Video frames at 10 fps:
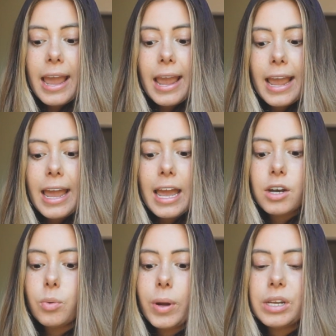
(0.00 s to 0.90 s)

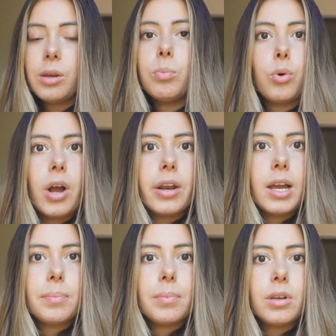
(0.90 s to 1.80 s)
And when he brought
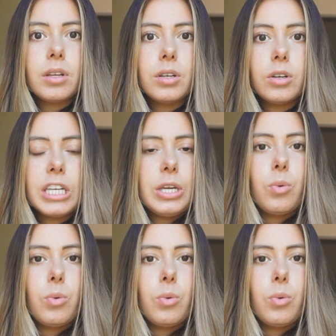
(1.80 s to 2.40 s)
up he